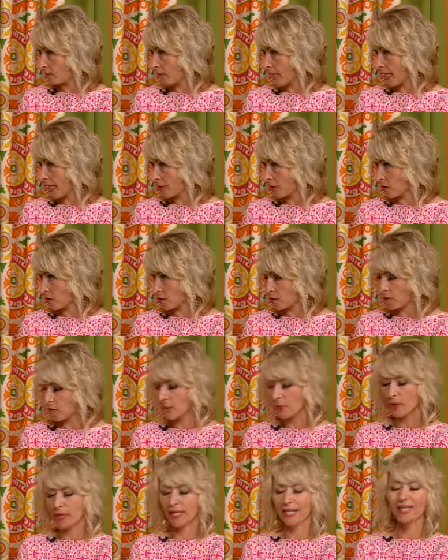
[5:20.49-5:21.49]
matches their That's
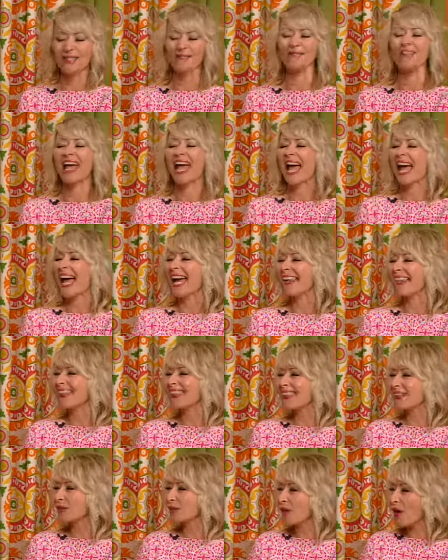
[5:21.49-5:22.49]
brick. Right. And
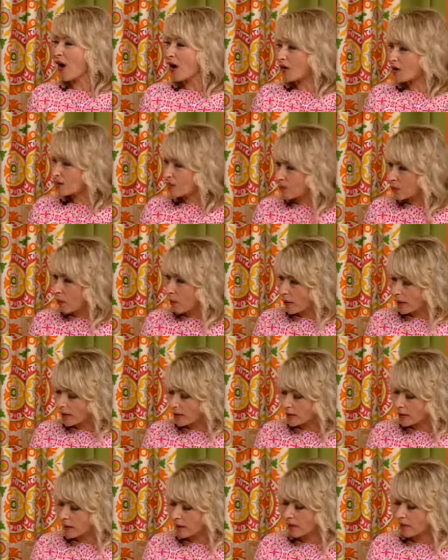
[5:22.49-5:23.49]
then you're also going
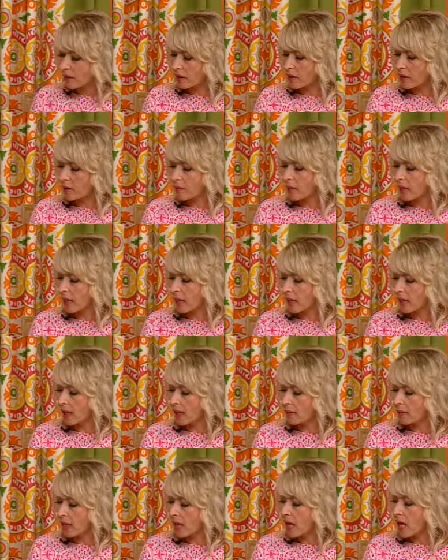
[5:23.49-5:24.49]
to tell them
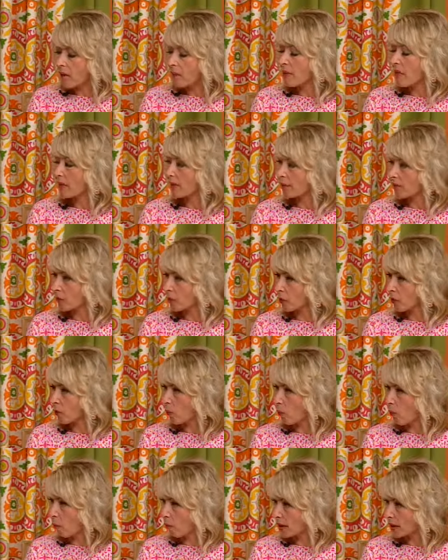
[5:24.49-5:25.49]
um, about your
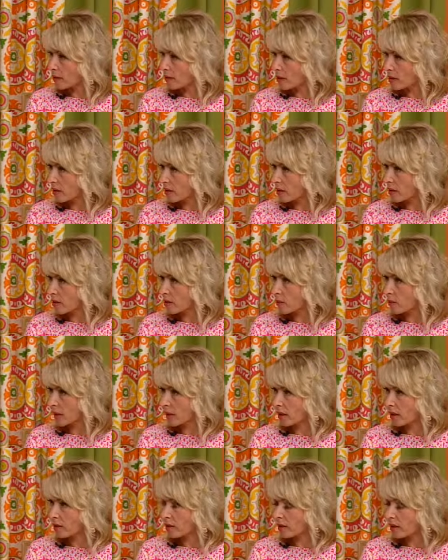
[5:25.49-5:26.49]
warranties
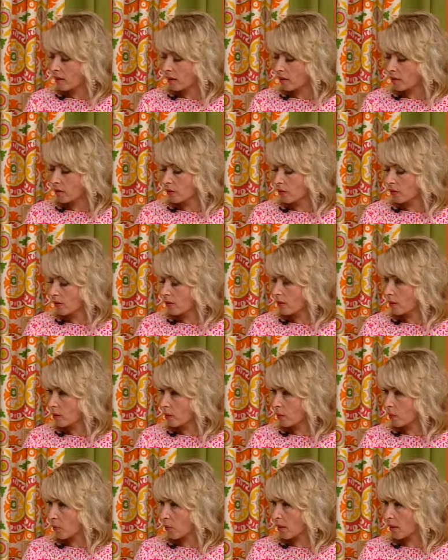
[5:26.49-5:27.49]
because you're the
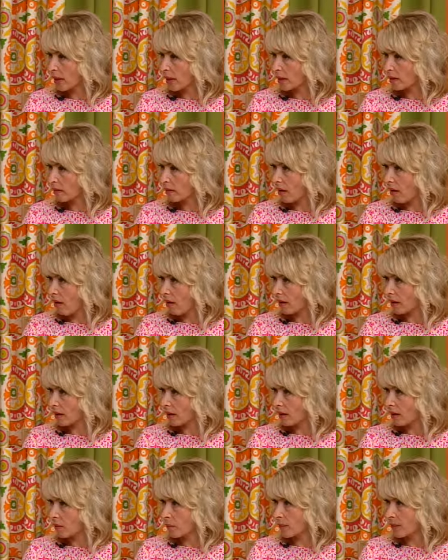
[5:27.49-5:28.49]
number one awning
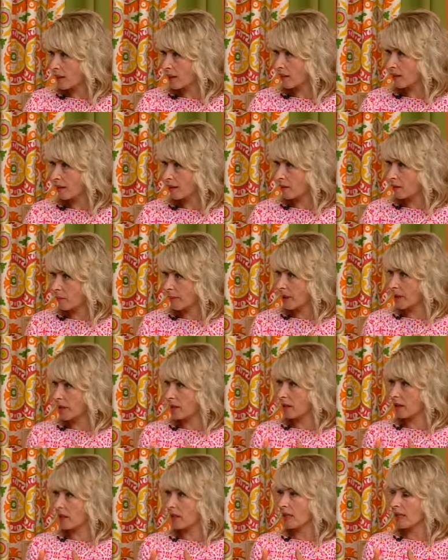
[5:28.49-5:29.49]
company in
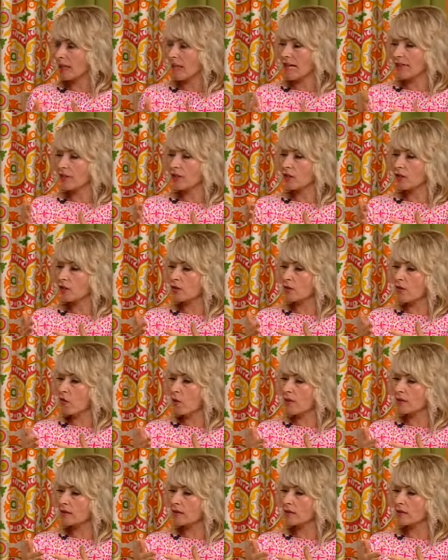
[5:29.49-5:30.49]
America. Then you're
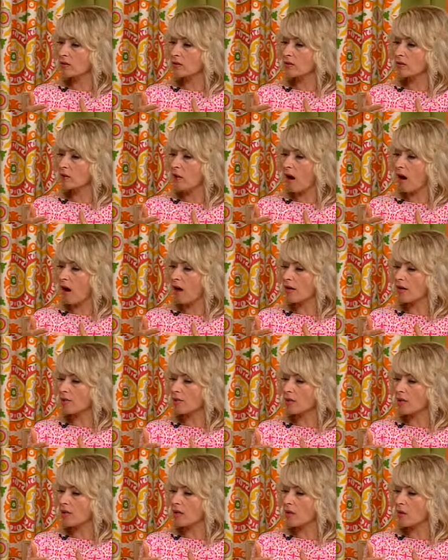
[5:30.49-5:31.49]
going to
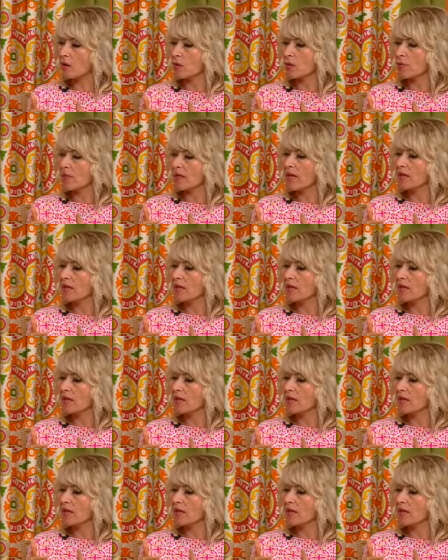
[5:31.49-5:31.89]
also